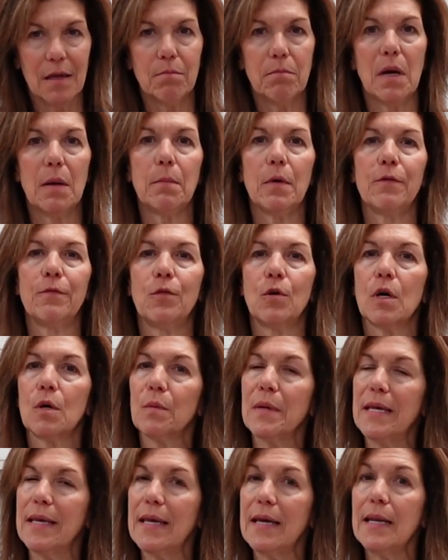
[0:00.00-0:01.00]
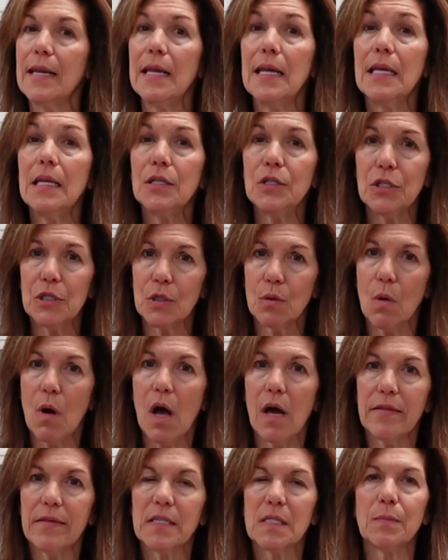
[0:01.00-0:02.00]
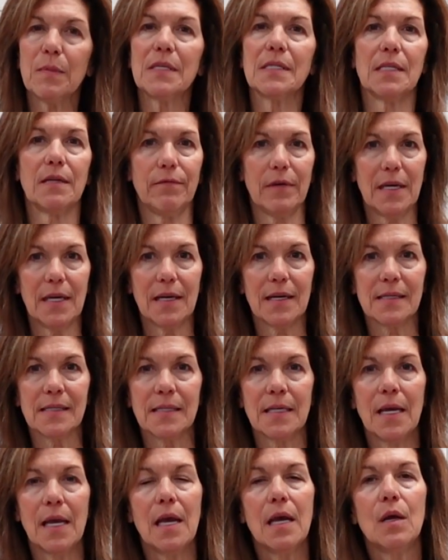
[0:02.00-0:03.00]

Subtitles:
but before we get into all the specifics,